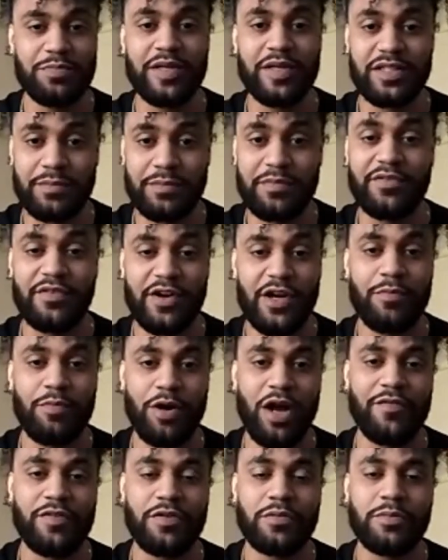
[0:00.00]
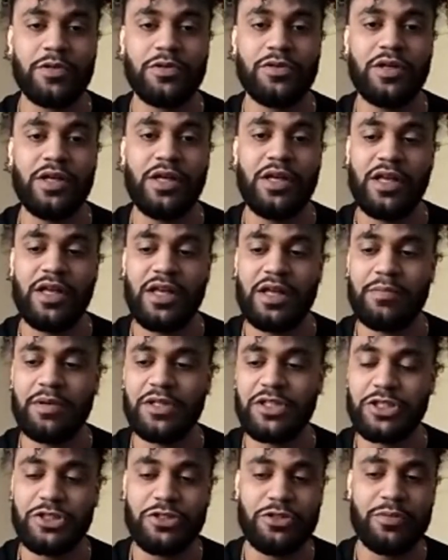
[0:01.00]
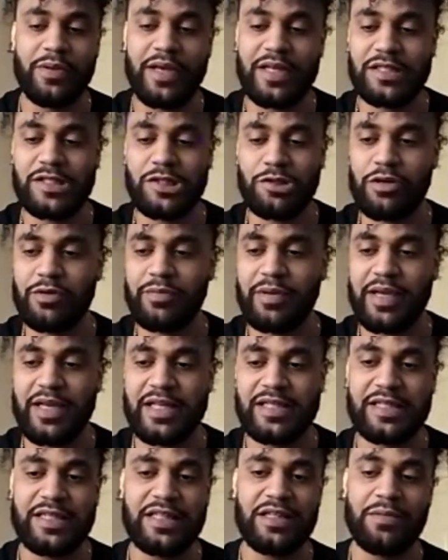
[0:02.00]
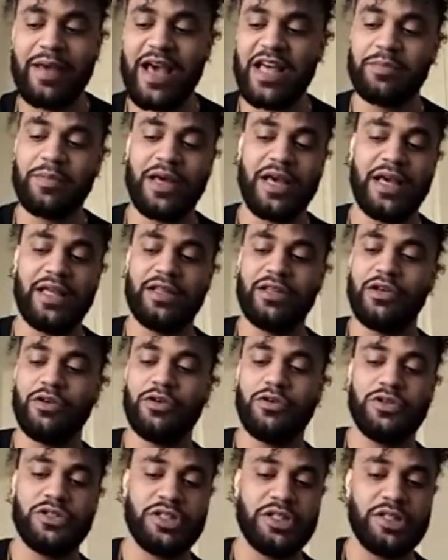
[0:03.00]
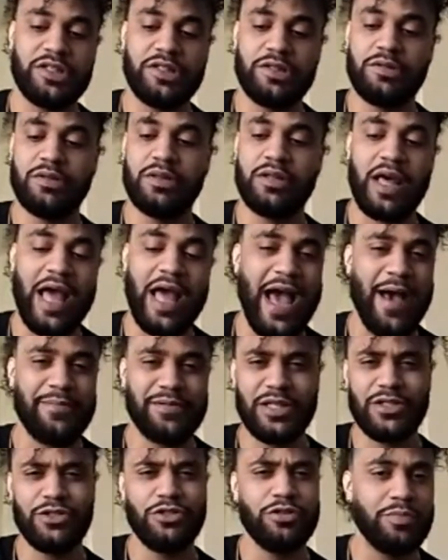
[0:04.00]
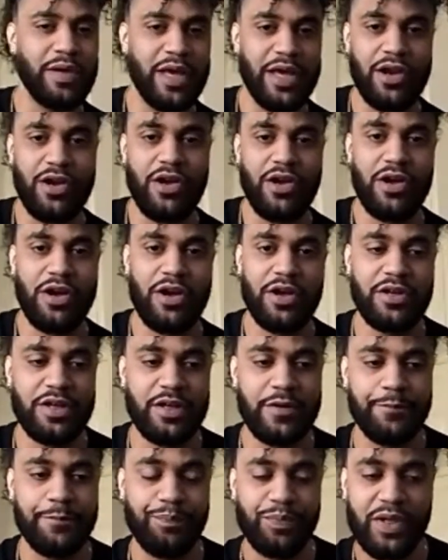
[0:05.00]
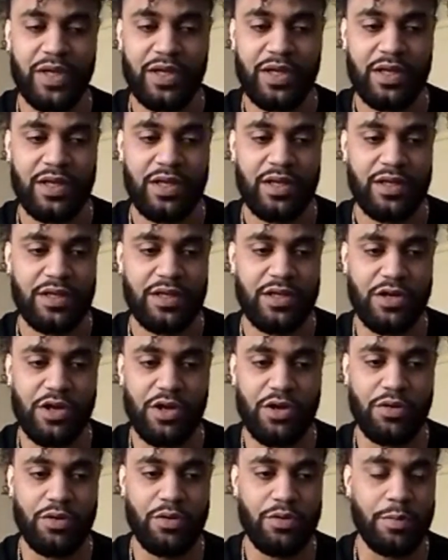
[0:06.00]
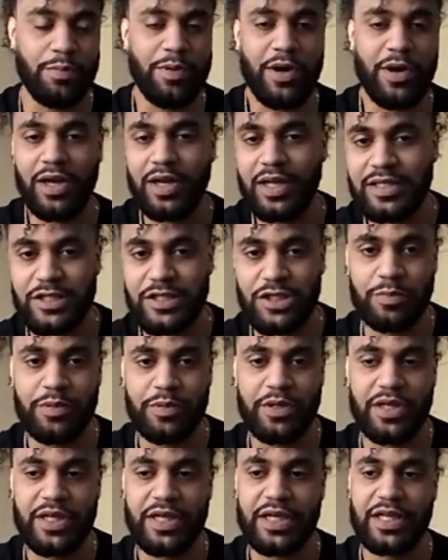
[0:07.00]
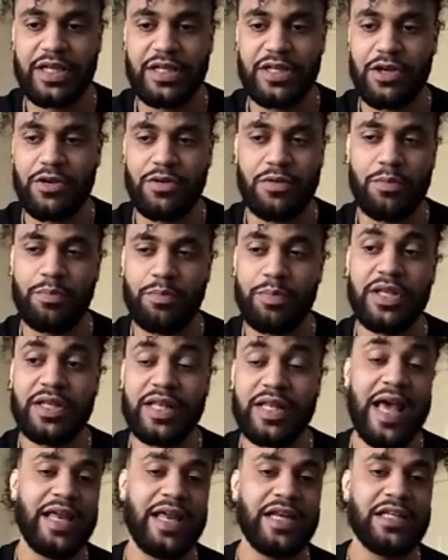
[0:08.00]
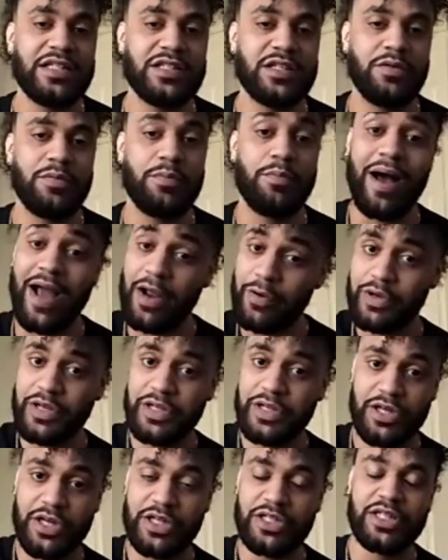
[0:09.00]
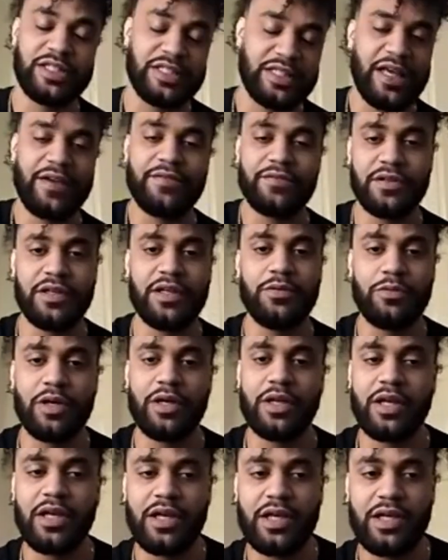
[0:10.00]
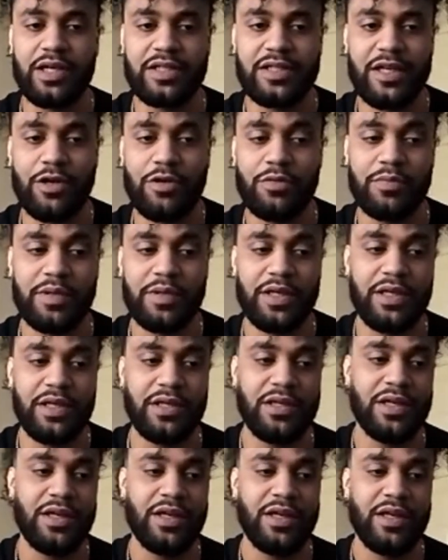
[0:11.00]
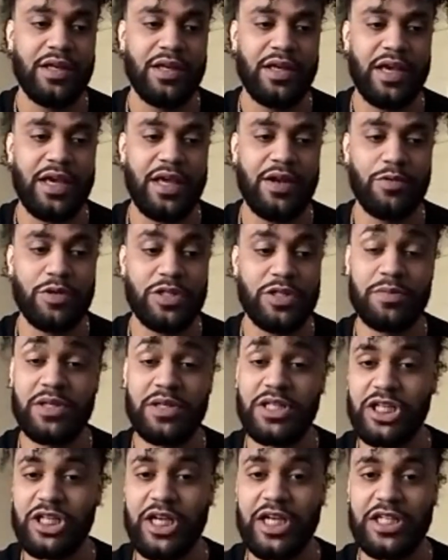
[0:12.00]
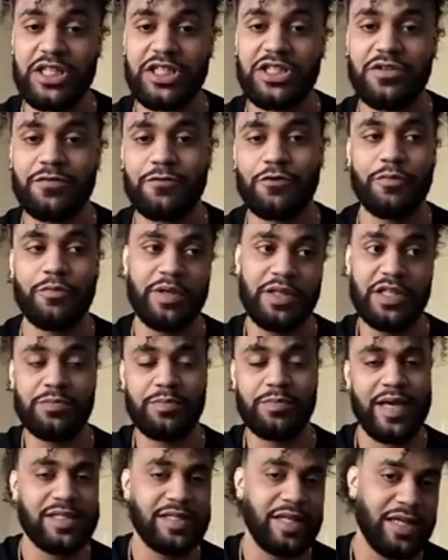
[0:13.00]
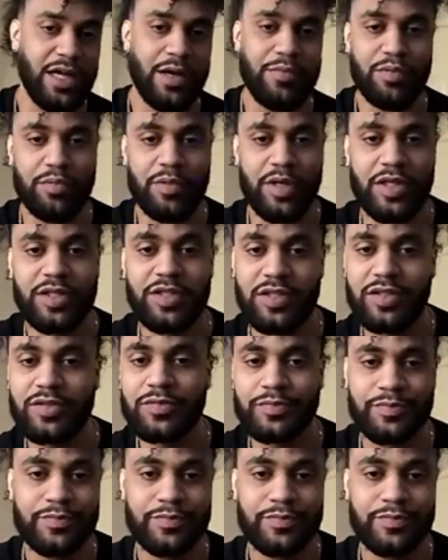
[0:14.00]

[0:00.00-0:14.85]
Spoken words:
picks can be very profitable, but your 2 mans and 3 mans, seeing the math behind those and the apps that you bet on and the parlays that you put in, putting that into my research is definitely what has helped me, and it was been changed for me these past like couple months.